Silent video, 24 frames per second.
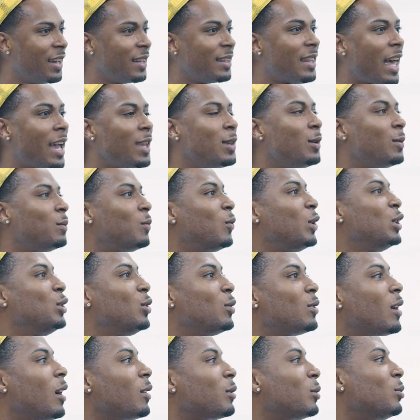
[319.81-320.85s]
Like, you, when
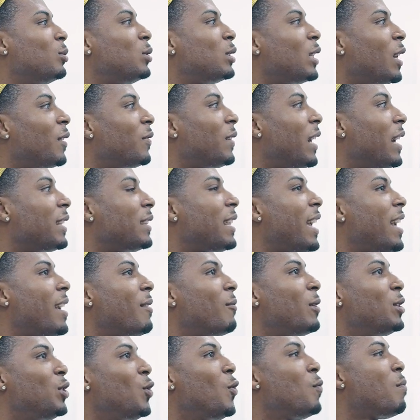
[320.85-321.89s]
you go through stuff like that,
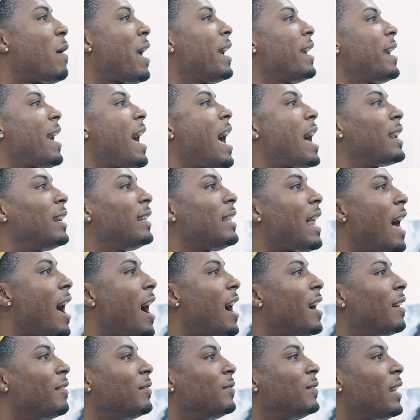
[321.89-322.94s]
when you make it out
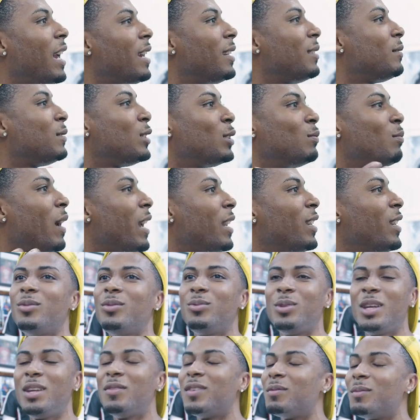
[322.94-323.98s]
alive, that just you
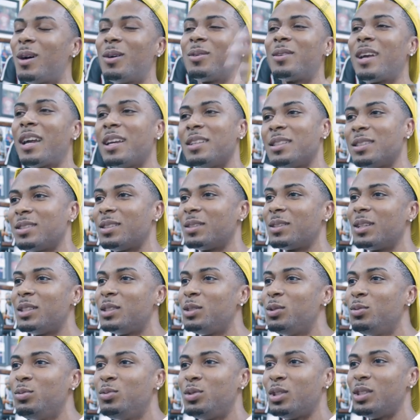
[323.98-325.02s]
even more gangster.
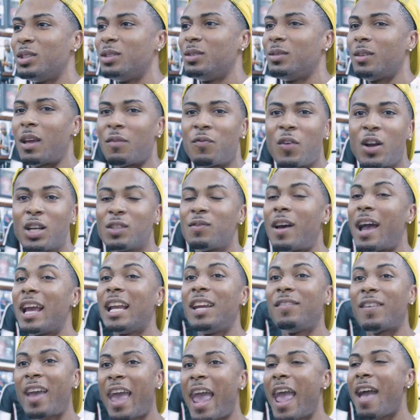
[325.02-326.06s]
Because you just, first of all, I
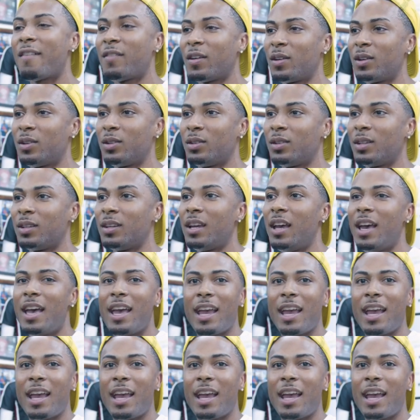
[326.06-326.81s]
didn't even have a gun.